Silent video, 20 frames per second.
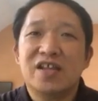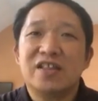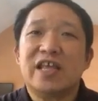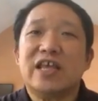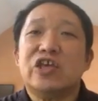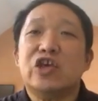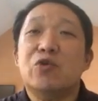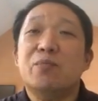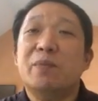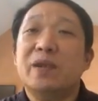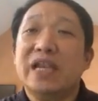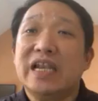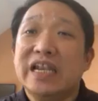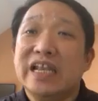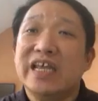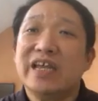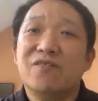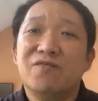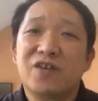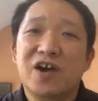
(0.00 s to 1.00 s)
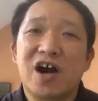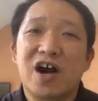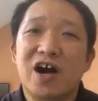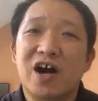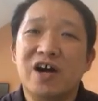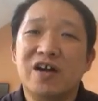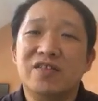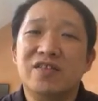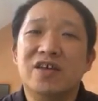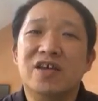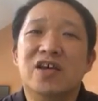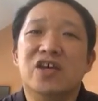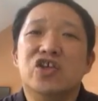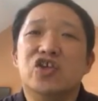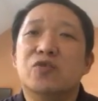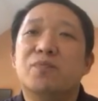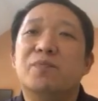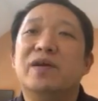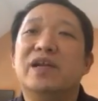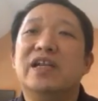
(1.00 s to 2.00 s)
that you believe God,
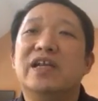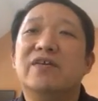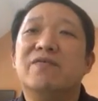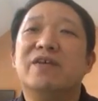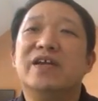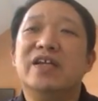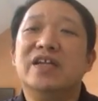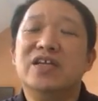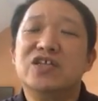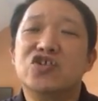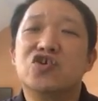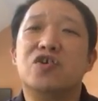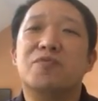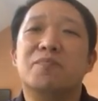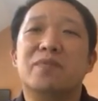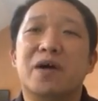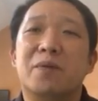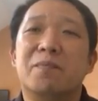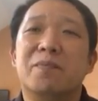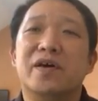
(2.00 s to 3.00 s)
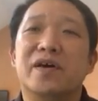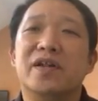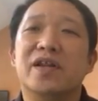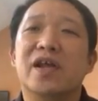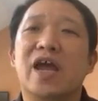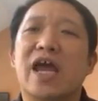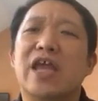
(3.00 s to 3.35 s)
you believe in His commandment,